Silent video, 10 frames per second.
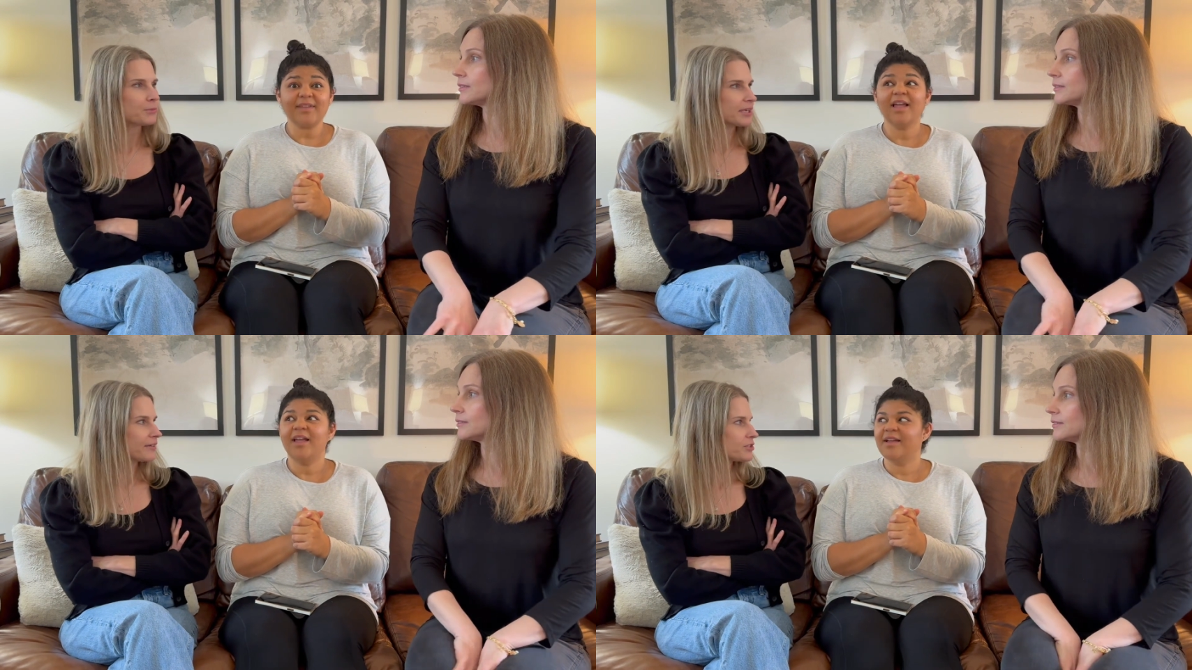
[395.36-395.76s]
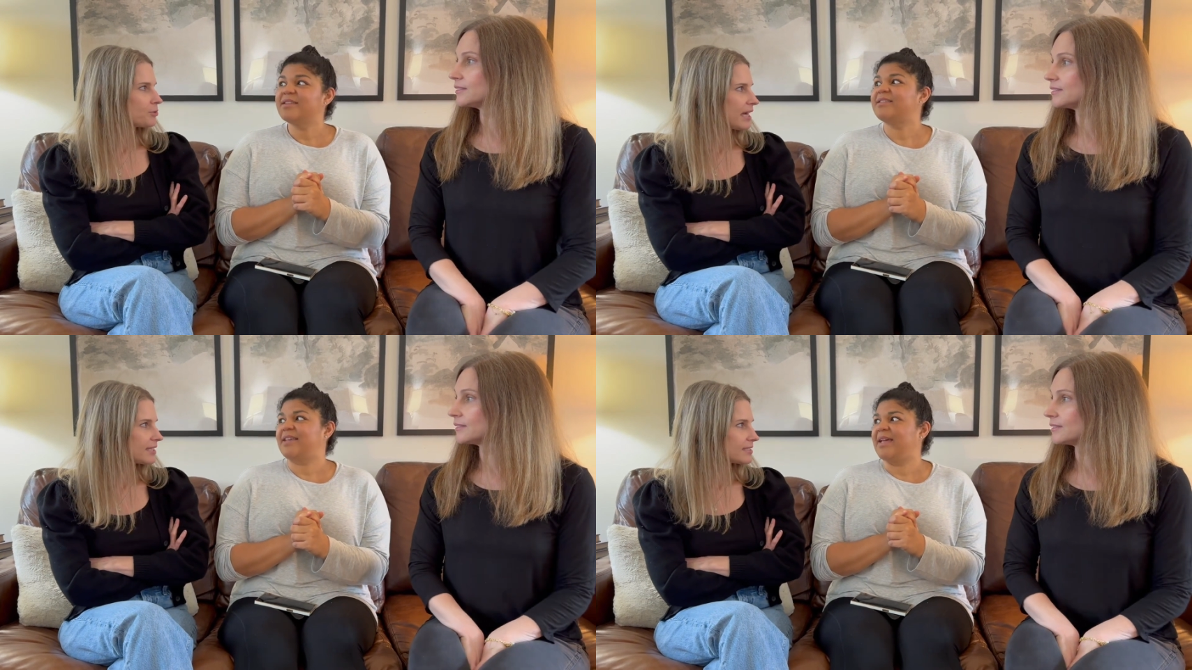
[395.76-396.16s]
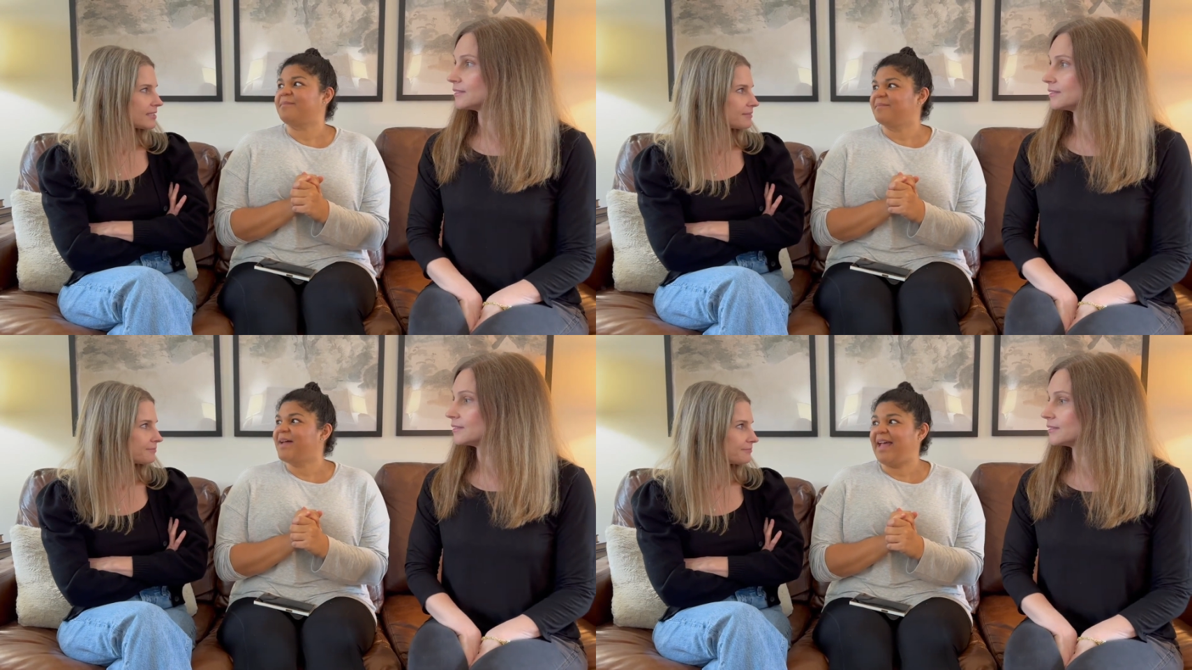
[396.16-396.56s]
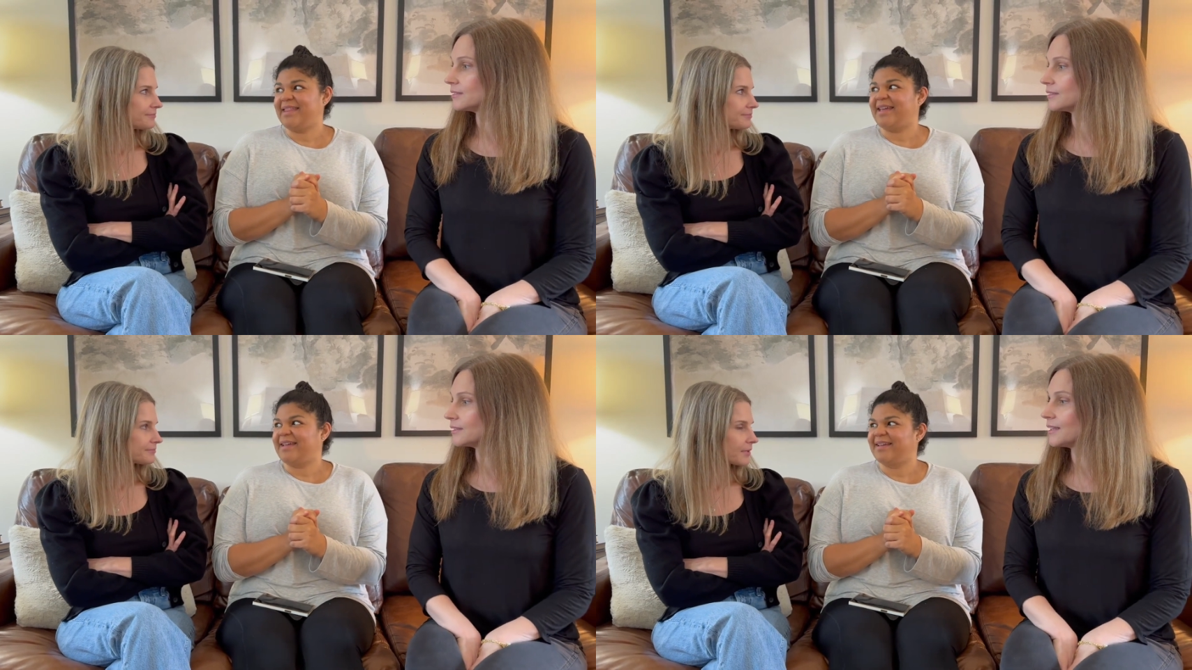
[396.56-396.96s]
Speaker 1: we have two heads same i
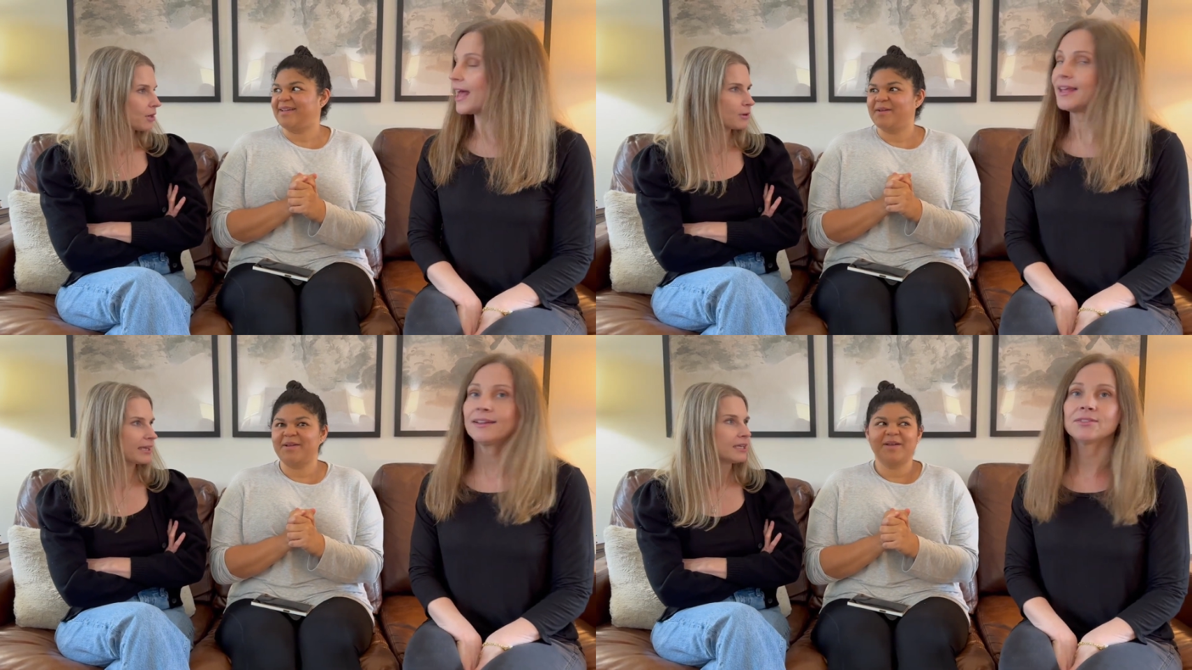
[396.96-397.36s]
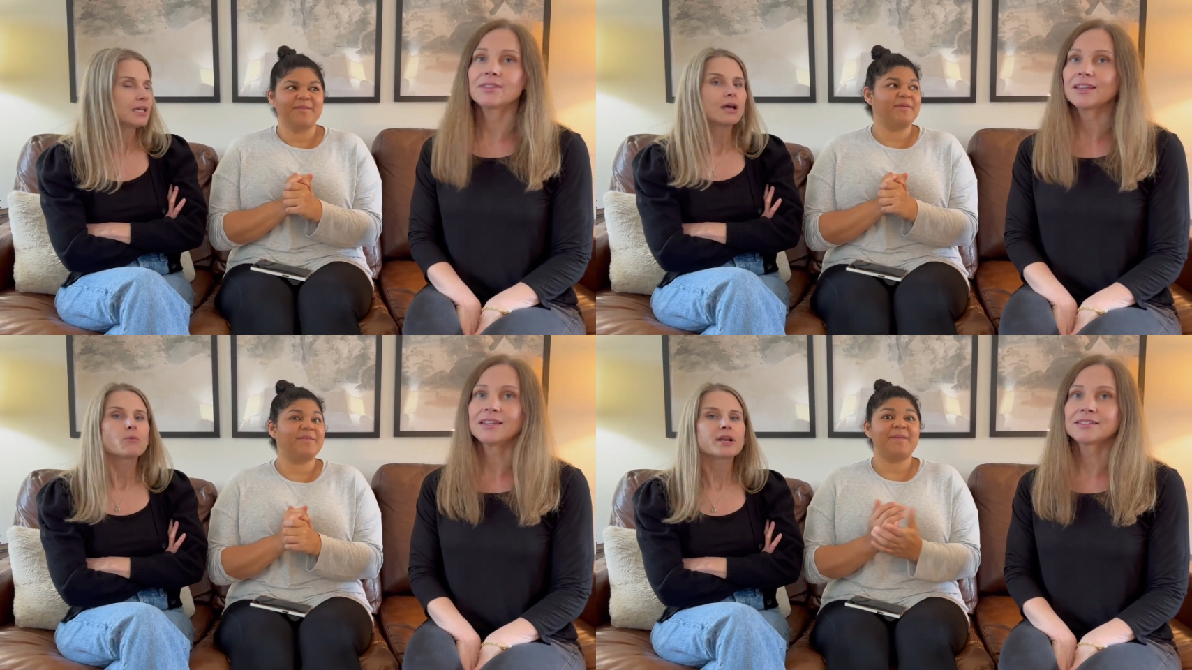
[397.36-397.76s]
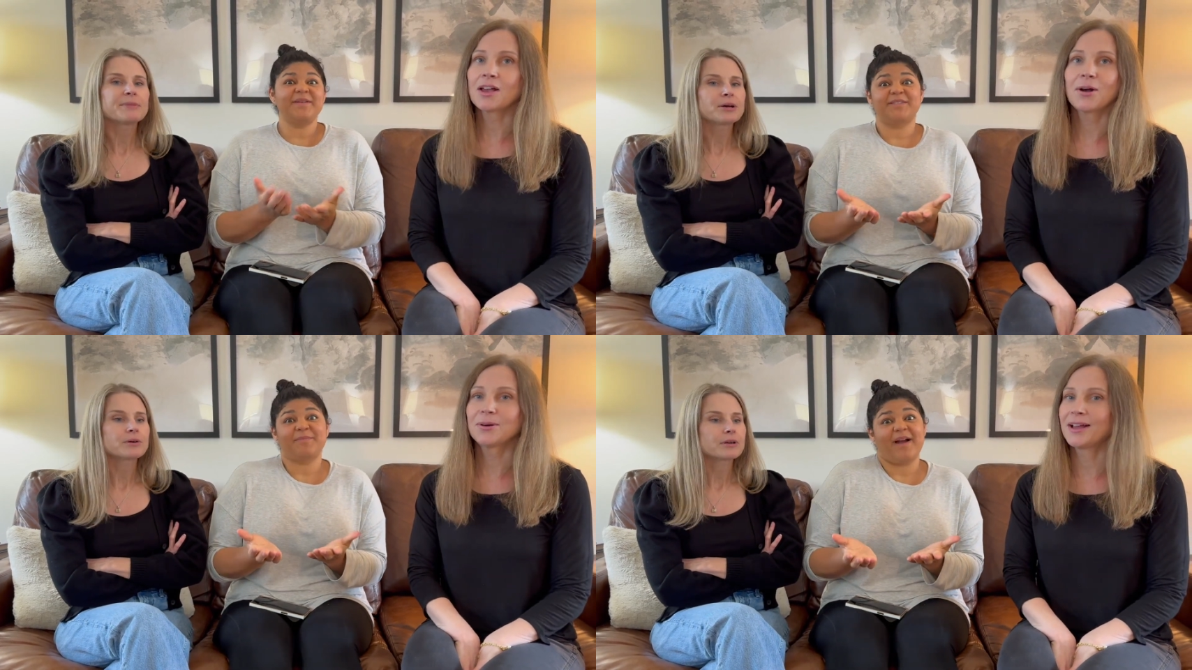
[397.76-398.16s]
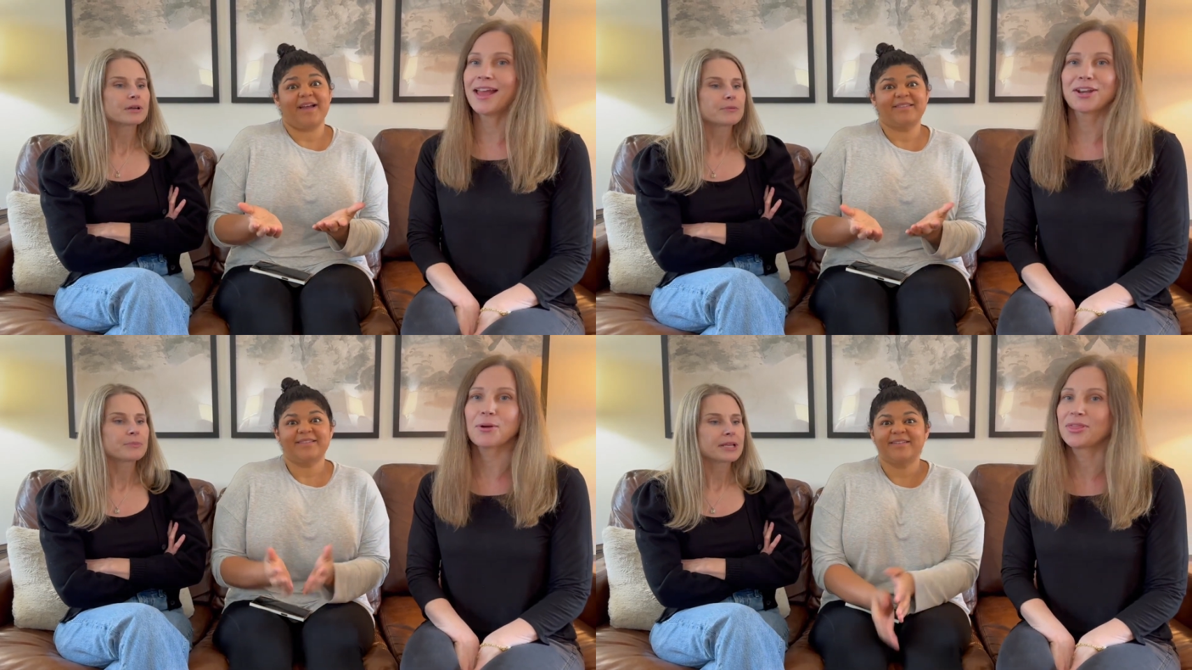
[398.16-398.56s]
think okay but we might be
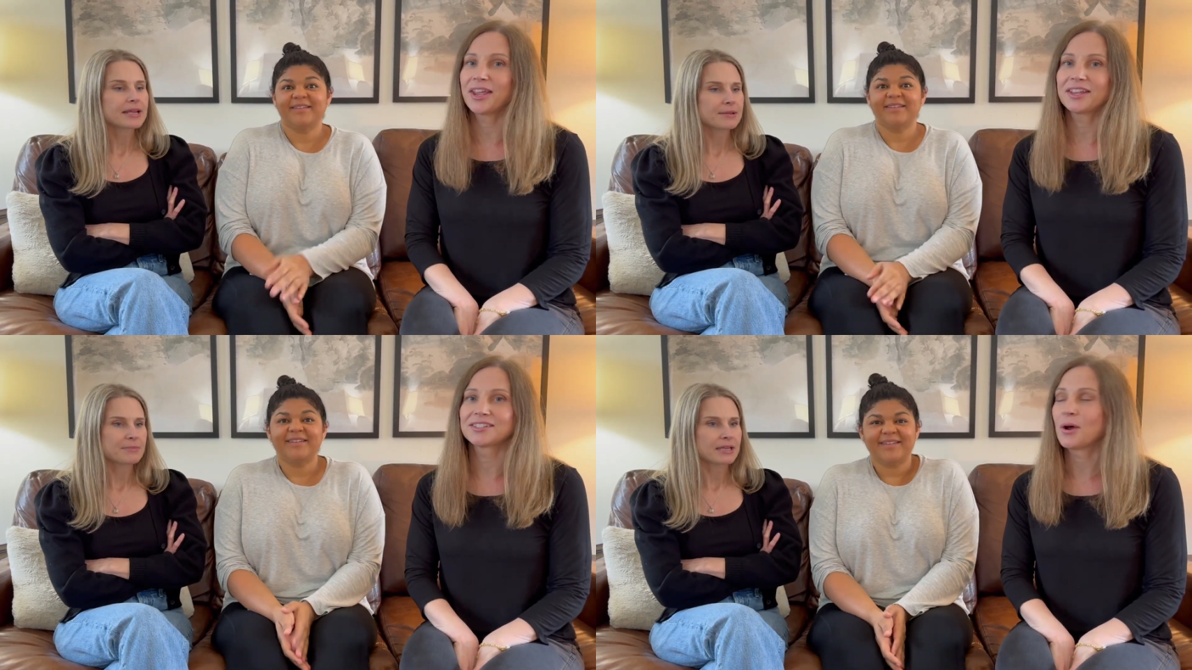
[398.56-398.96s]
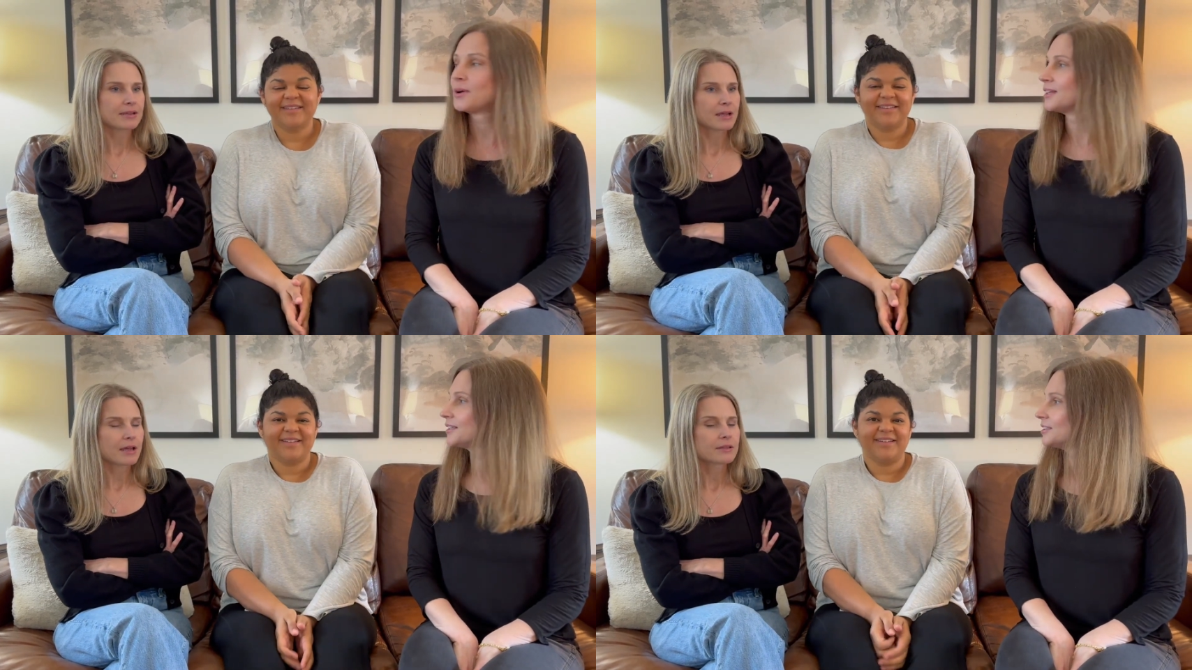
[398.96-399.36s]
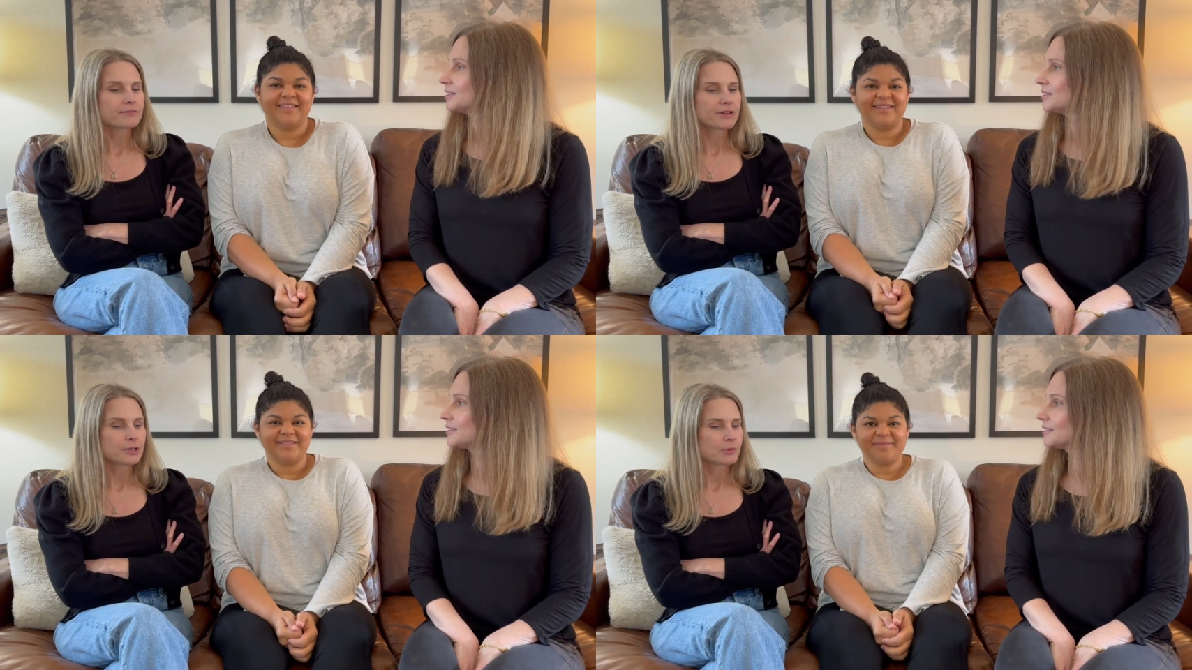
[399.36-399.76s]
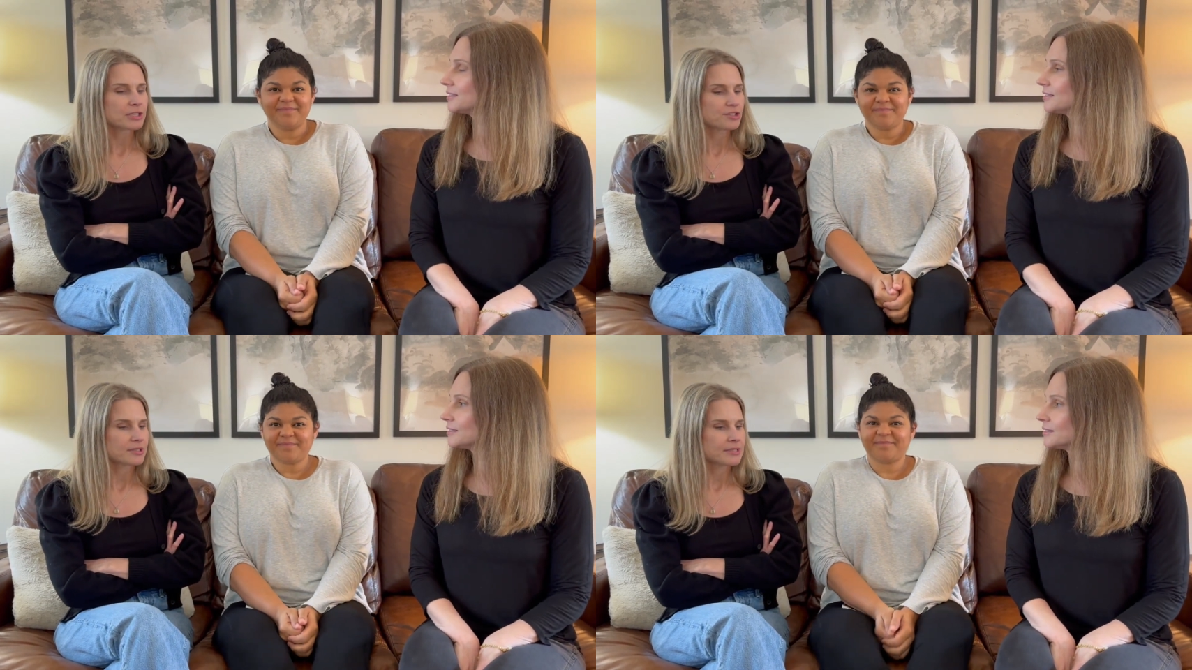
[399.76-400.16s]
surprised but I, my uh, follow-up
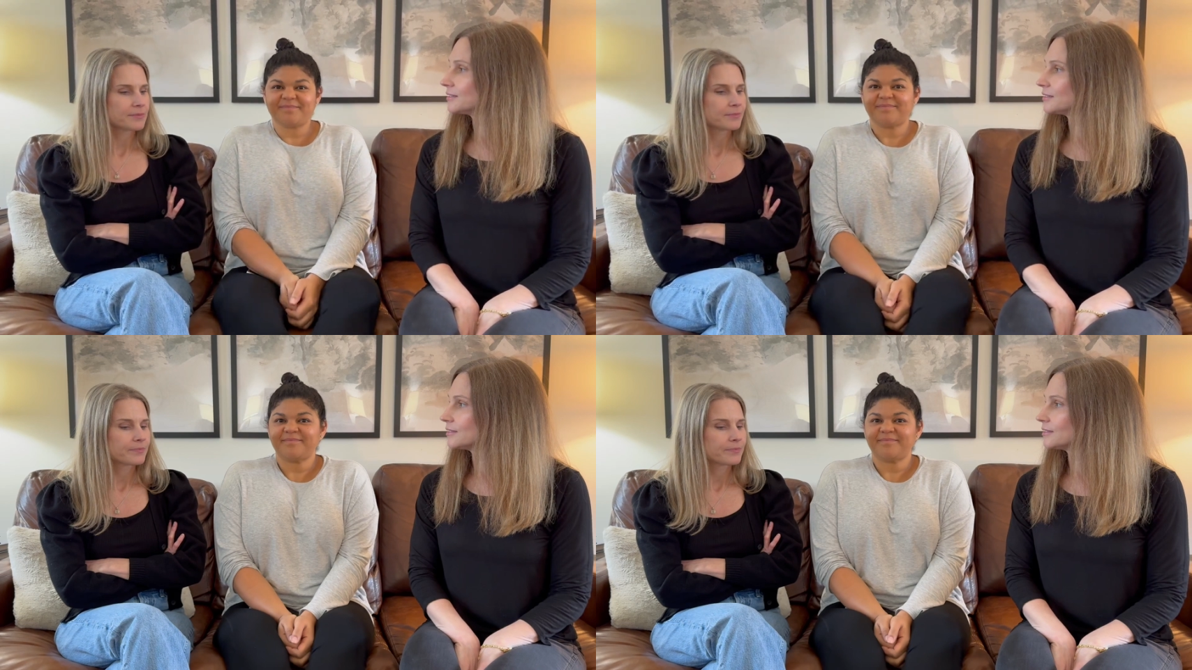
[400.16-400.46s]
question is